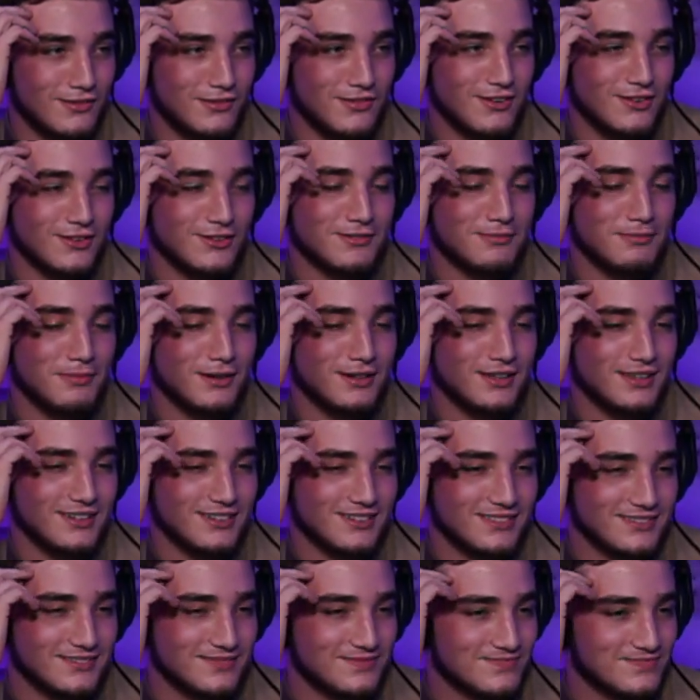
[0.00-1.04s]
All right, First,
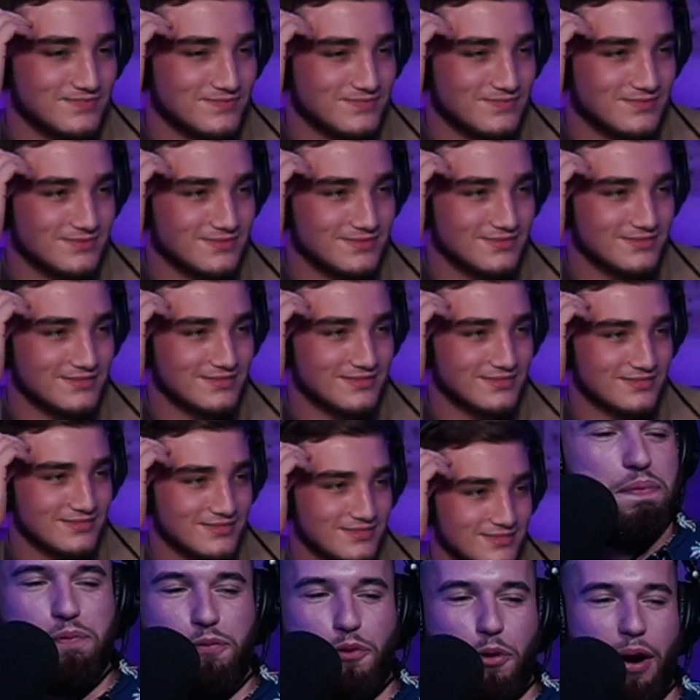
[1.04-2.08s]
bro. I would say like
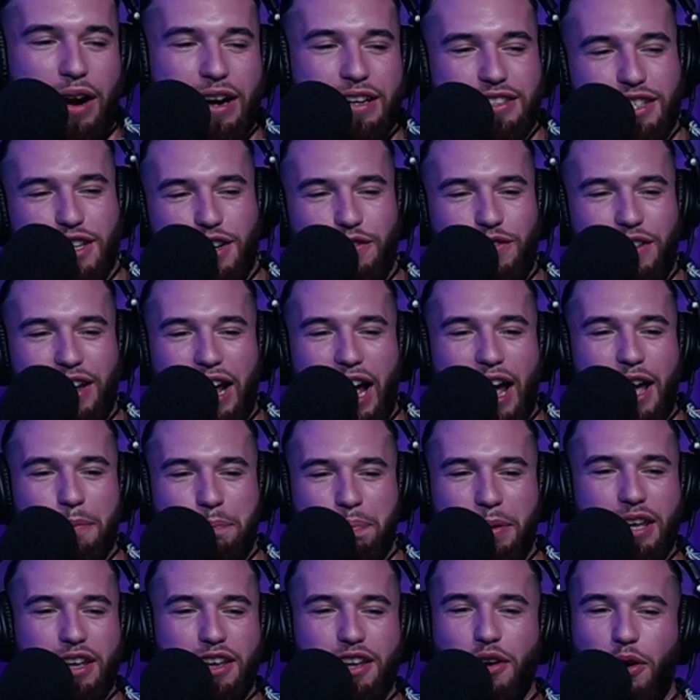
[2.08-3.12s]
crazy
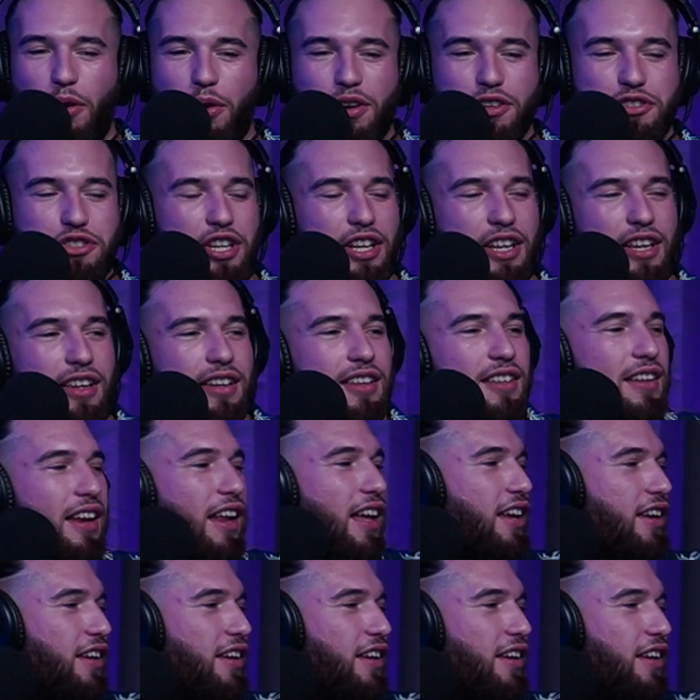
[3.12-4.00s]
VIP orgy.